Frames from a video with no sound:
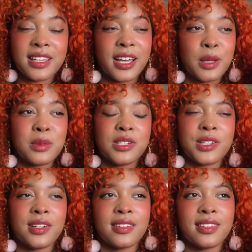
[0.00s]
time in
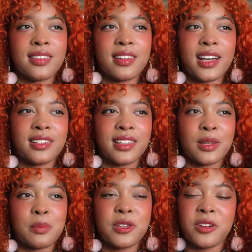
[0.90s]
chunks, it's not
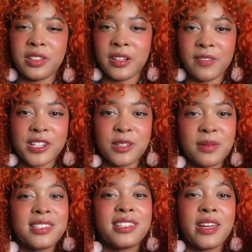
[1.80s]
like purely
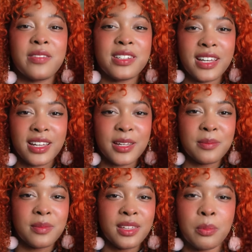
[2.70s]
regimented every
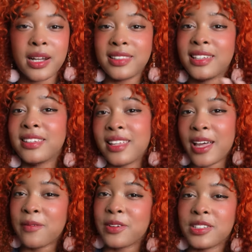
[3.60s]
time. But I think the
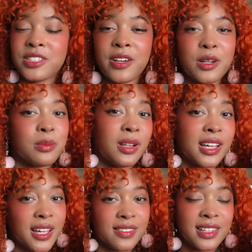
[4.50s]
effort to try to
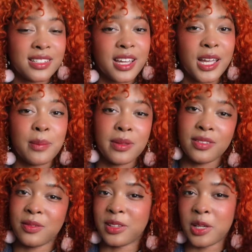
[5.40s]
block out that time
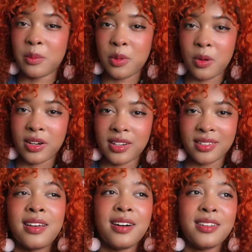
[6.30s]
is really
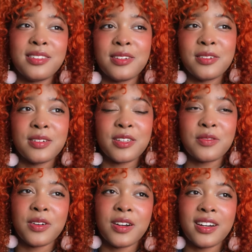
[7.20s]
important. Also, as
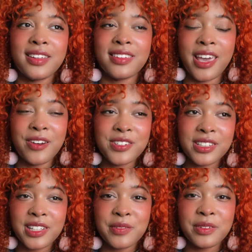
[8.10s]
far as
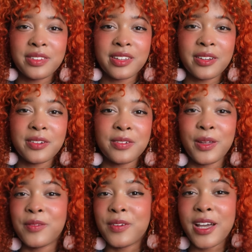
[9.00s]
energy levels go,
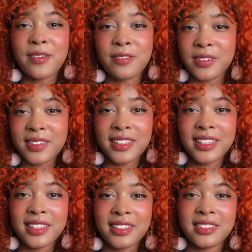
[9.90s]
if you're not feeling
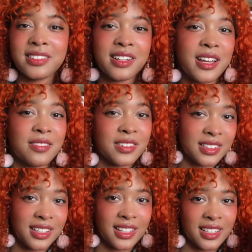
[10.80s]
it, you're not
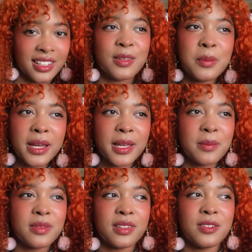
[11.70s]
feeling it.
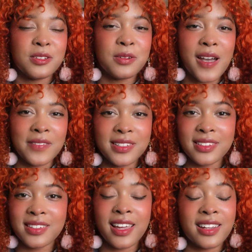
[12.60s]
Sometimes you do have to
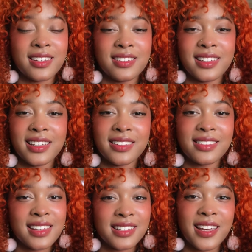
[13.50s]
just kind of like
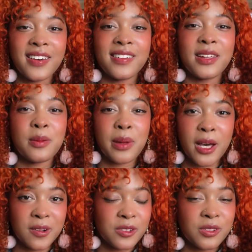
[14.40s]
sit down and
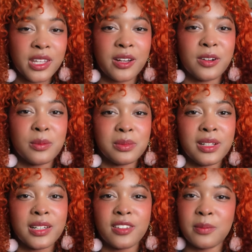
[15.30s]
power through that art
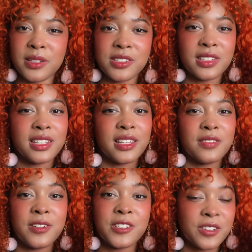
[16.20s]
block, especially
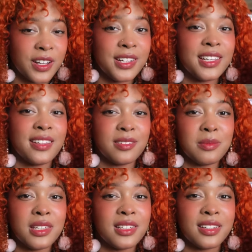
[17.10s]
if you're trying to get
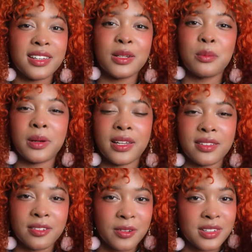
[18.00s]
something done by
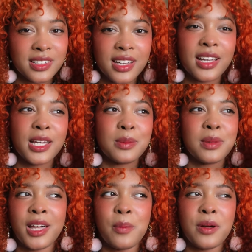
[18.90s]
a certain
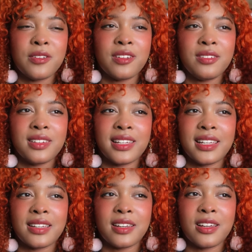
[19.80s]
time. I'm also
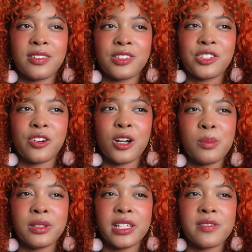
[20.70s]
like a
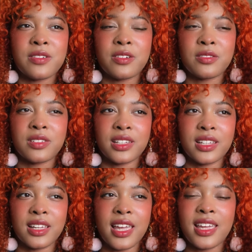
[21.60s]
strong believer of
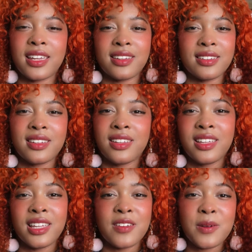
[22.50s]
like, hey,
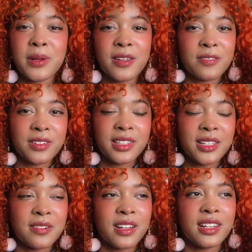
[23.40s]
if I'm not
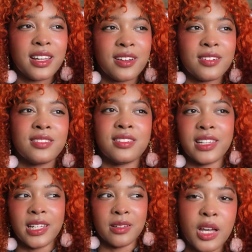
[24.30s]
feeling it right now,
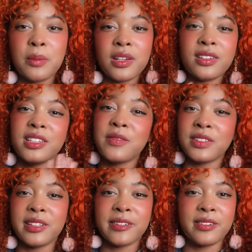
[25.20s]
like I'm gonna live
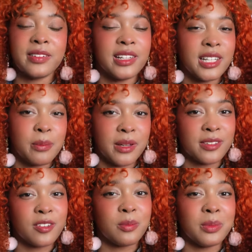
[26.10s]
a little and let
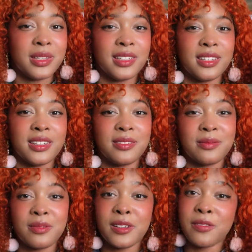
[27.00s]
myself be
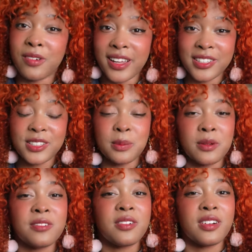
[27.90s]
refreshed
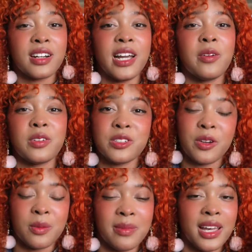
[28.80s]
before I
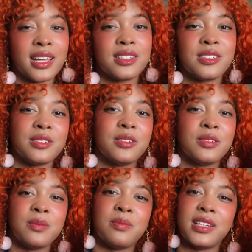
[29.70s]
return back
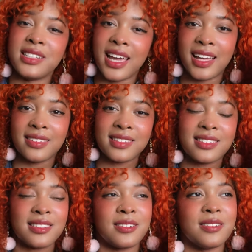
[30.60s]
to my tasks.
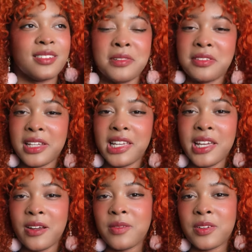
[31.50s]
So just take
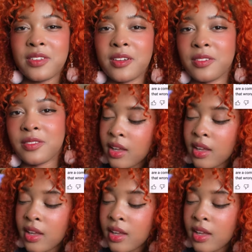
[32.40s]
care of yourself.